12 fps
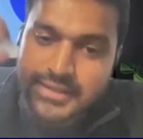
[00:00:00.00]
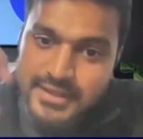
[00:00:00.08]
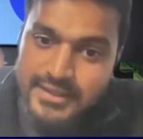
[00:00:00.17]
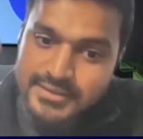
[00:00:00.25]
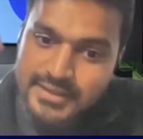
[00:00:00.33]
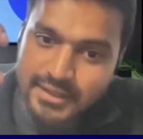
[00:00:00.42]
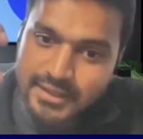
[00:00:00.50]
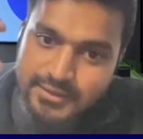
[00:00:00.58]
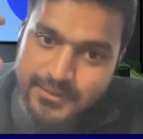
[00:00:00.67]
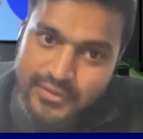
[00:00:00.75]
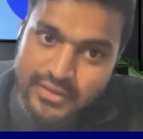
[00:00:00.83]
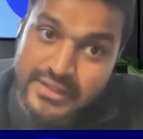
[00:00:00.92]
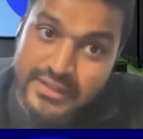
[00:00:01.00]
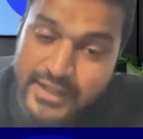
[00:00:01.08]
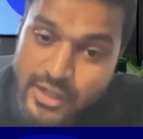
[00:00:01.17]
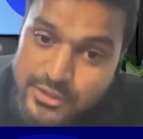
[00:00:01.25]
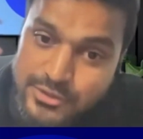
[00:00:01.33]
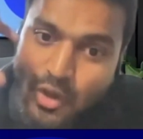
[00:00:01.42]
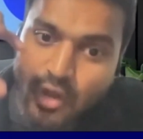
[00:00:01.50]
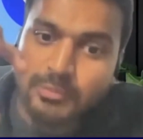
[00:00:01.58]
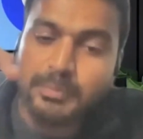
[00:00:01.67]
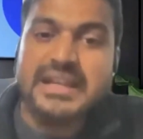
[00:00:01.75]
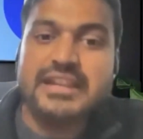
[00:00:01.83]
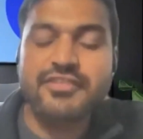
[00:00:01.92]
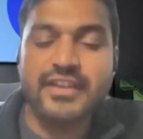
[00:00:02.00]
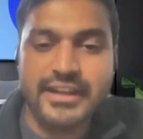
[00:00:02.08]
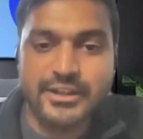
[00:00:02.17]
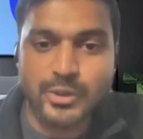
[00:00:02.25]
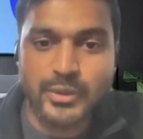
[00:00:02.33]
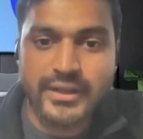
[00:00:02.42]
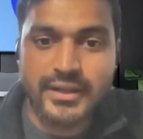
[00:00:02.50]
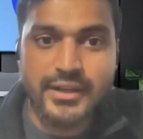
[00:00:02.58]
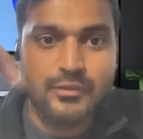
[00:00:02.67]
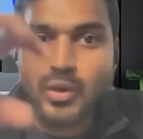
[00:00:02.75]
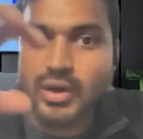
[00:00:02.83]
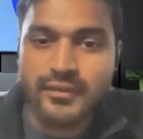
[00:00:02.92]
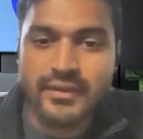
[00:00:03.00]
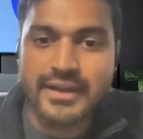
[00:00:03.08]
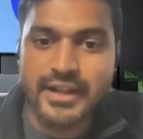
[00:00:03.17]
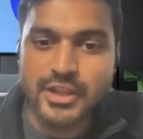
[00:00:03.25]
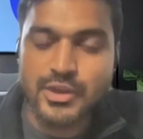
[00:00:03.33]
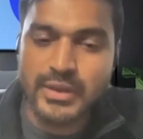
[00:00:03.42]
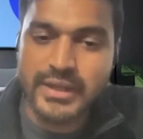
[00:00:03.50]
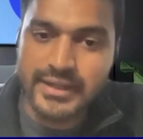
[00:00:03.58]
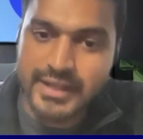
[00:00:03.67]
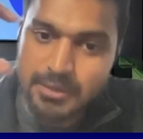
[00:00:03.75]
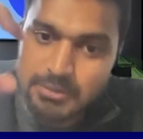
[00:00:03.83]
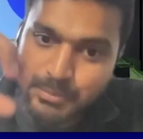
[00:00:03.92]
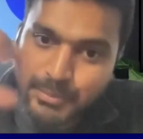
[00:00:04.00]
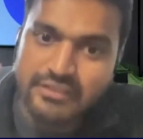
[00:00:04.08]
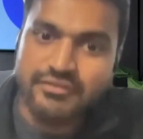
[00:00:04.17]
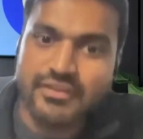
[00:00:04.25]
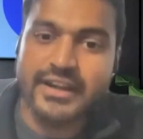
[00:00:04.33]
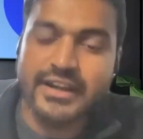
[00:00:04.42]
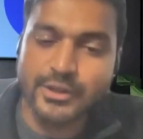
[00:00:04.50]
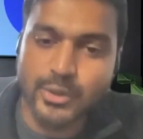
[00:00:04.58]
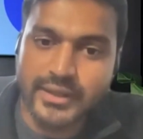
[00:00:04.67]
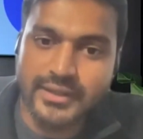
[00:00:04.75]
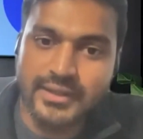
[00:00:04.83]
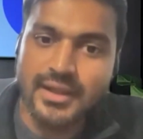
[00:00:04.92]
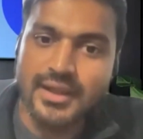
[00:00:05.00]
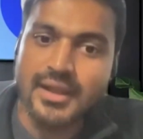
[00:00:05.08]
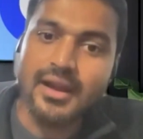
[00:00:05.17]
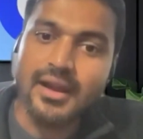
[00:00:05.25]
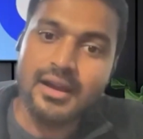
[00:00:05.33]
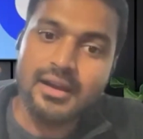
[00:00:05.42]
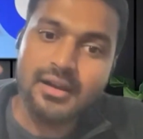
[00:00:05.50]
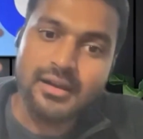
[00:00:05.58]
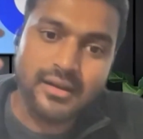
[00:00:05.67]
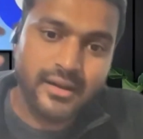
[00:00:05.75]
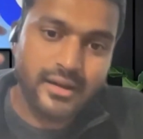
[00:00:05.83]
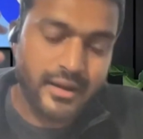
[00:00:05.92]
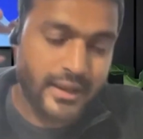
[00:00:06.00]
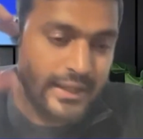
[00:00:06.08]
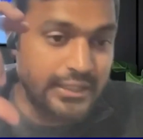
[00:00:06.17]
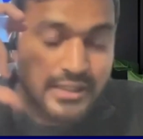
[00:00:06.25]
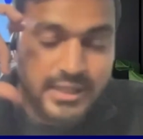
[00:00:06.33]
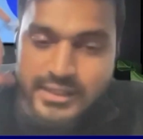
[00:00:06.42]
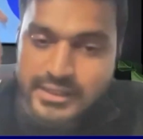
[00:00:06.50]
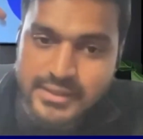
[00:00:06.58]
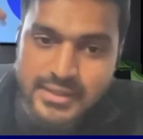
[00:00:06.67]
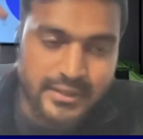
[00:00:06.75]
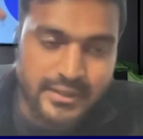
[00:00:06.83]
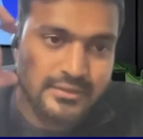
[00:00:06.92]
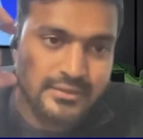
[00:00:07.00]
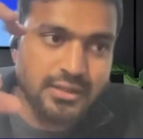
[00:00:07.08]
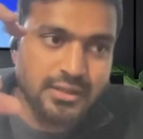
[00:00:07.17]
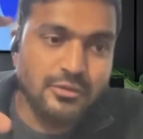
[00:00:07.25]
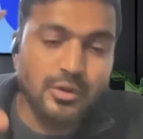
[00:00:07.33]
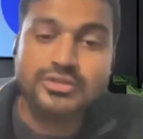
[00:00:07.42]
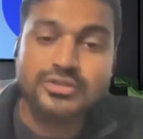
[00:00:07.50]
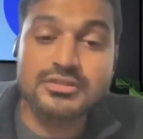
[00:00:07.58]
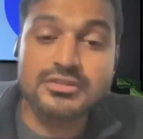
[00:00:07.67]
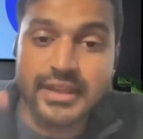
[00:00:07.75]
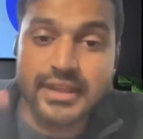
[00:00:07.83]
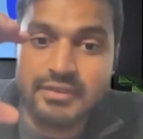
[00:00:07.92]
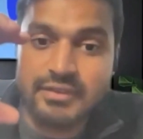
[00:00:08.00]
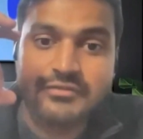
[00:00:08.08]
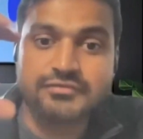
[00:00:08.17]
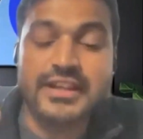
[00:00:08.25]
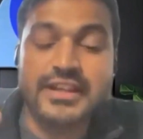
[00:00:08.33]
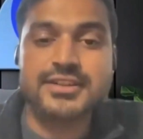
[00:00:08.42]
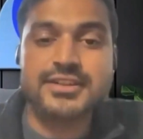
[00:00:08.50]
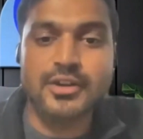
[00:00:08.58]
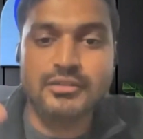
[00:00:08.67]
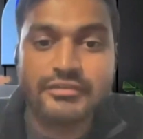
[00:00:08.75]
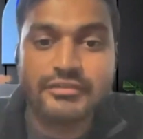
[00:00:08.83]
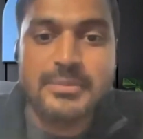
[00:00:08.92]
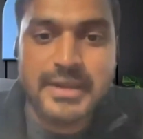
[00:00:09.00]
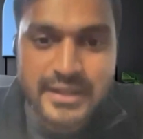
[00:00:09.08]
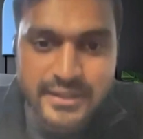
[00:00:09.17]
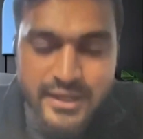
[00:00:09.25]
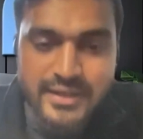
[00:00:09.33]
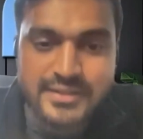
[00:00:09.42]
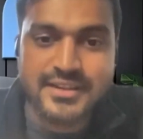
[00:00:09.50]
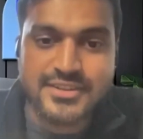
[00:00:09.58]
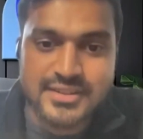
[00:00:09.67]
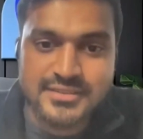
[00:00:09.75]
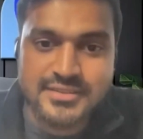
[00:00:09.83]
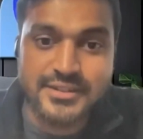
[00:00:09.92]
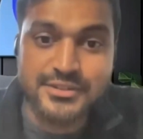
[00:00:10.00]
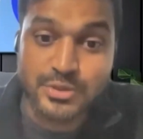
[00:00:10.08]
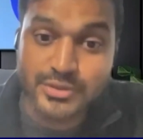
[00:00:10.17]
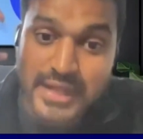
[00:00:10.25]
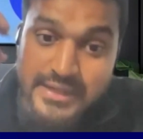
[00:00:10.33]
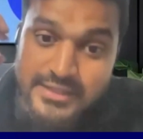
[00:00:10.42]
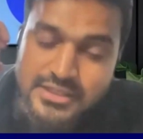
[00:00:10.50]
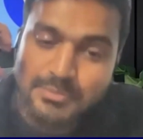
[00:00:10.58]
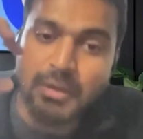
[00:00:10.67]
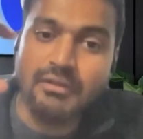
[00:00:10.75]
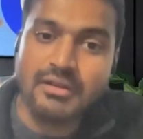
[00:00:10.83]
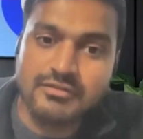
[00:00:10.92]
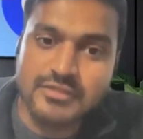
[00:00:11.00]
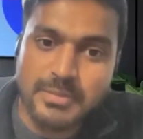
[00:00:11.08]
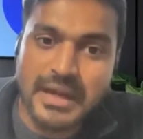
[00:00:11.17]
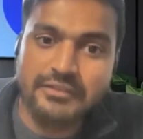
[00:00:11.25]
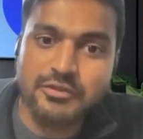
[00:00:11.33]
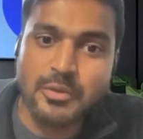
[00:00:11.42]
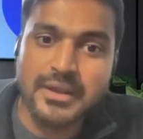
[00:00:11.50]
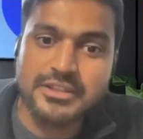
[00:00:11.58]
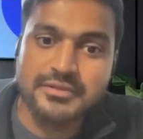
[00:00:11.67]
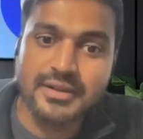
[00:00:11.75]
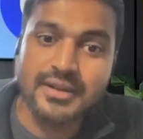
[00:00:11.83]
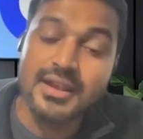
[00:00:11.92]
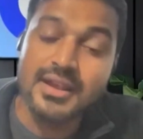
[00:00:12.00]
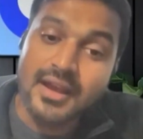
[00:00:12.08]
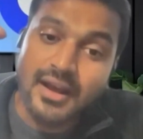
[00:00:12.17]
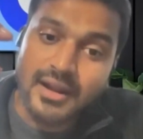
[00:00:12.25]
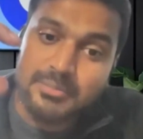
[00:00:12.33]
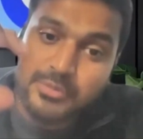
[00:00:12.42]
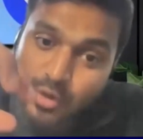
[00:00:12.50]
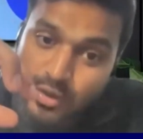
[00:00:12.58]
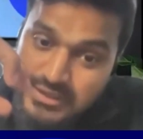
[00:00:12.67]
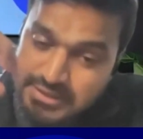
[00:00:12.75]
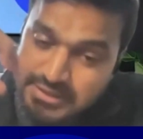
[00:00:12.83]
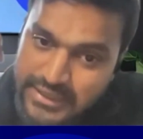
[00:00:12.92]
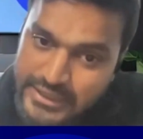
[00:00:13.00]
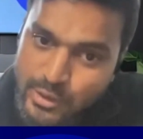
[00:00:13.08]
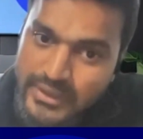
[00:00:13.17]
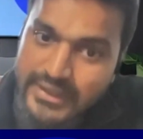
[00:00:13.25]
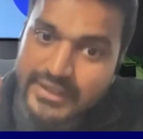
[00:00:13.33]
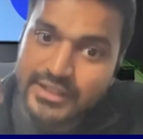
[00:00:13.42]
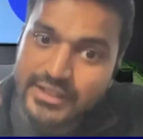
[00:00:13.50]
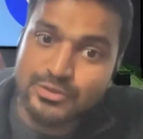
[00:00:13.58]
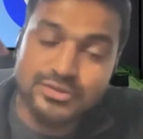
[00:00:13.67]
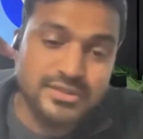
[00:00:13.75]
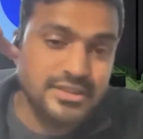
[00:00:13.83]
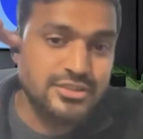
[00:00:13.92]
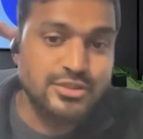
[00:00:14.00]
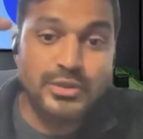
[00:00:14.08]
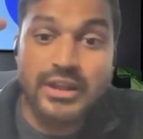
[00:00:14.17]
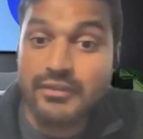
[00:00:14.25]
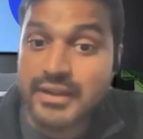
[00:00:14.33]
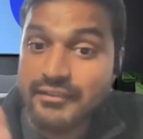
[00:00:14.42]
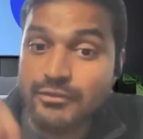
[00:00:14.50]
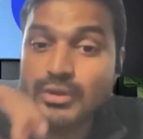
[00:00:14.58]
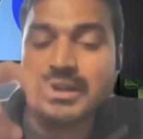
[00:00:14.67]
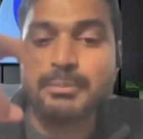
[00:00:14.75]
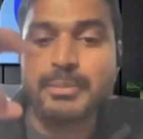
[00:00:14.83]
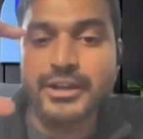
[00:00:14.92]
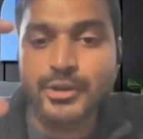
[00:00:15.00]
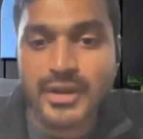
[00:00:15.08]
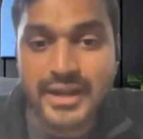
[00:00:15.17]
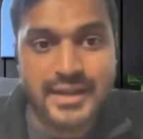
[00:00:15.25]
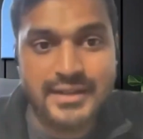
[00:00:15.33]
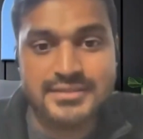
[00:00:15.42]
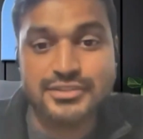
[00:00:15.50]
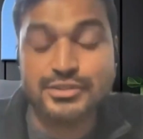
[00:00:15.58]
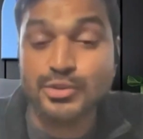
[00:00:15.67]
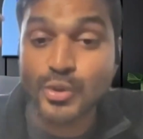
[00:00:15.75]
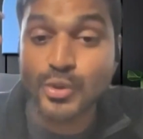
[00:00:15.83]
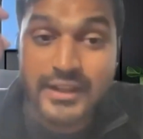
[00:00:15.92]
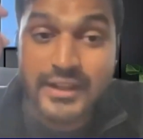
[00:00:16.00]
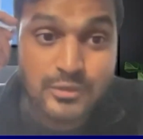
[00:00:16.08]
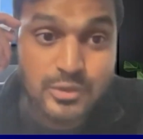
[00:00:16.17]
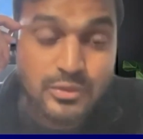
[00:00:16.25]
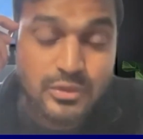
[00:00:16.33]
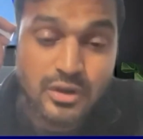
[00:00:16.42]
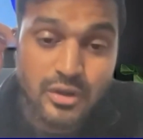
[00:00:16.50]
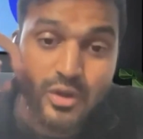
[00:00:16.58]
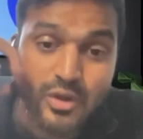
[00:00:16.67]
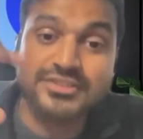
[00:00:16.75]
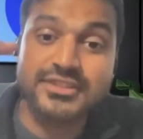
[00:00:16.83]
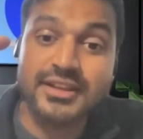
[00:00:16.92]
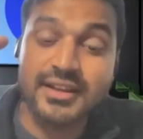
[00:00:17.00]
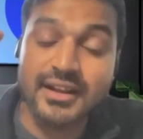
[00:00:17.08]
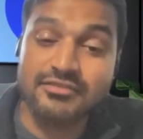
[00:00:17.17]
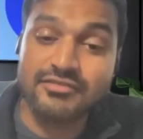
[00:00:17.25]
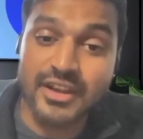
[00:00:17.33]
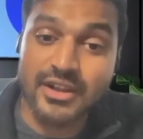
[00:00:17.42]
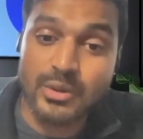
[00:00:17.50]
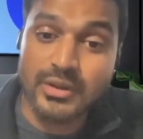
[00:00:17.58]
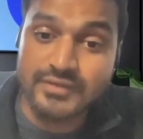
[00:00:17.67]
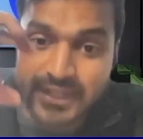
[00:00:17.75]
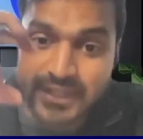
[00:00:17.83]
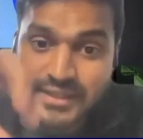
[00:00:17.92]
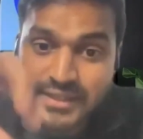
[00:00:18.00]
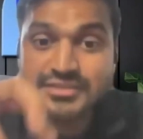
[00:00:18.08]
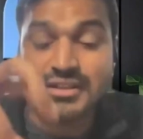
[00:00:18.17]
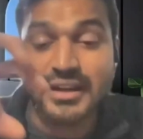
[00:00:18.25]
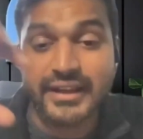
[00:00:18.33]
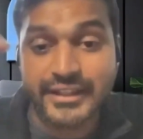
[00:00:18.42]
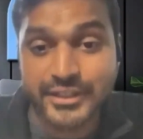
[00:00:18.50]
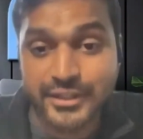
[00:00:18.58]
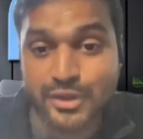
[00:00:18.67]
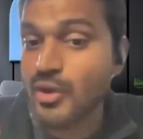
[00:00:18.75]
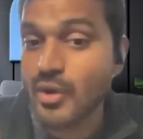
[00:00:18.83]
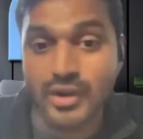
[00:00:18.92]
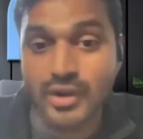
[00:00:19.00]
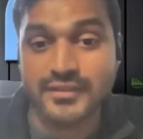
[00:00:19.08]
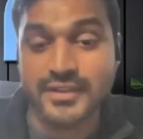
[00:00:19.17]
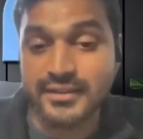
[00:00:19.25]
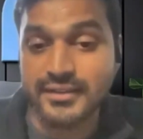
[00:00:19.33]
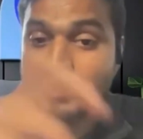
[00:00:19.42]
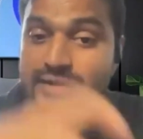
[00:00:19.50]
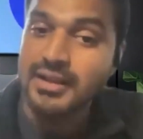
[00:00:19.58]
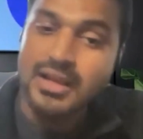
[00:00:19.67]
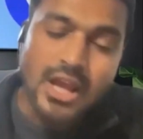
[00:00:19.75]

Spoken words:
Just that the data is all pre-fed into it, right? Whatever data you need can be pre-fed into it. It works on, say, we've tested on 50 million transactions, right? So that's the power of the platform as well. And because it's linked to your data sources, you never have to repeat your analysis. You don't have to cross-check and figure out if the data is right, wrong, all of that, right?